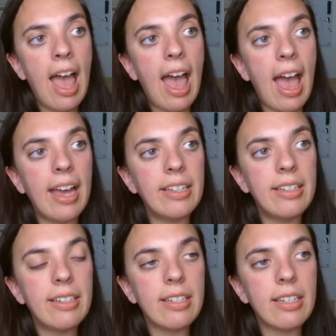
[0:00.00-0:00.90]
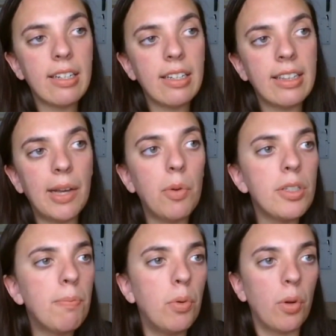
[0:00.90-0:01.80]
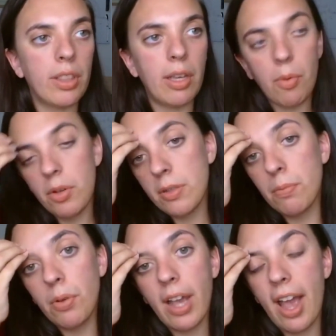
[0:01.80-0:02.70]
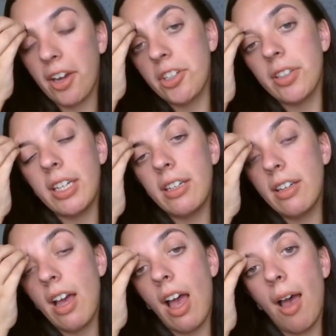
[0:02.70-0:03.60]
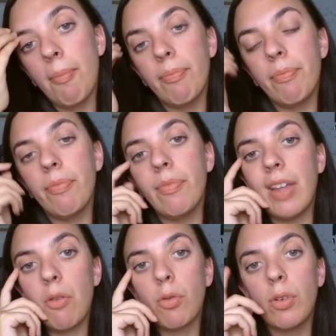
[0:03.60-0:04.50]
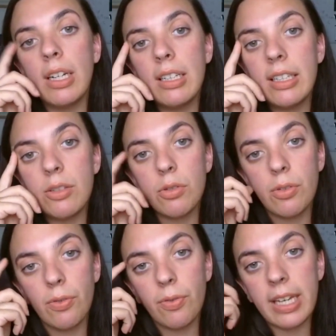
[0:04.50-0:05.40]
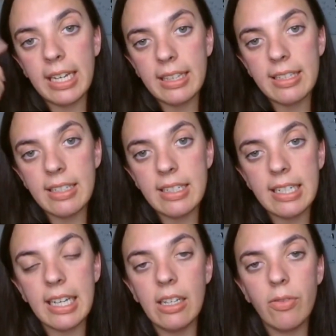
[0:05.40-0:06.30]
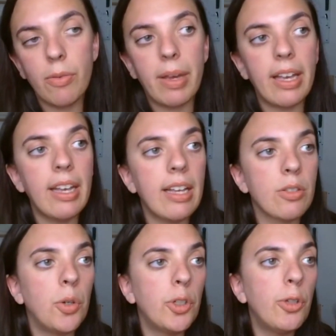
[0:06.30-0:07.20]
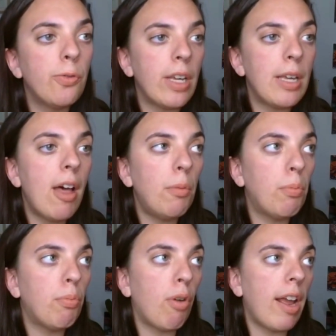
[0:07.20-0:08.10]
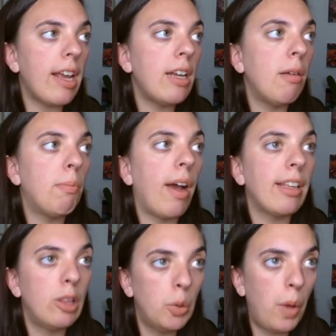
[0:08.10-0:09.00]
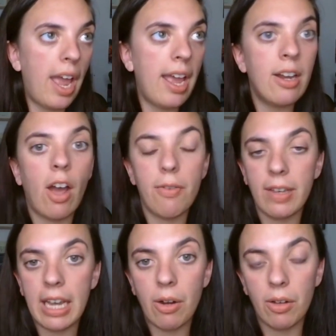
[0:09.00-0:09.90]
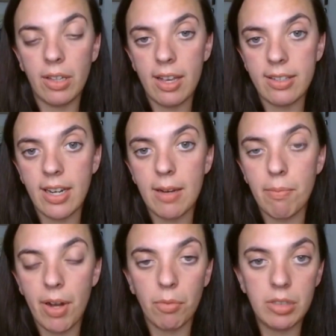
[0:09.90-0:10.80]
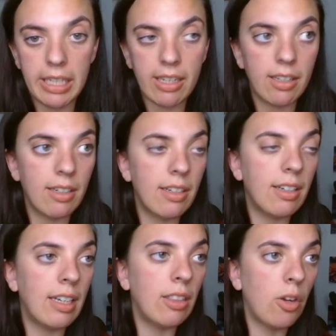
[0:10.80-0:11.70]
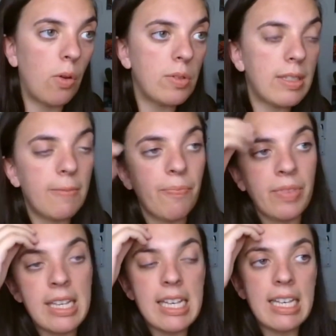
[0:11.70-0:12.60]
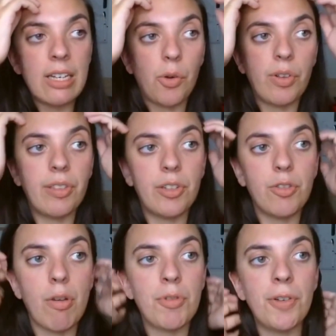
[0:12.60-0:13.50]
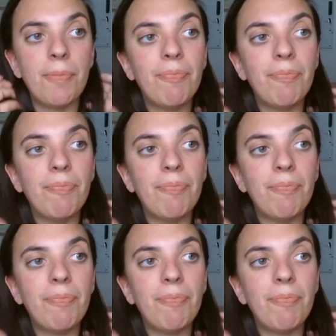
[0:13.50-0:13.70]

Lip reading: And there was a book actually, that really sort of kicked this into gear for me. It's called The Female Brain by Luann. I forget her last name, but I will link it in the notes or in the description.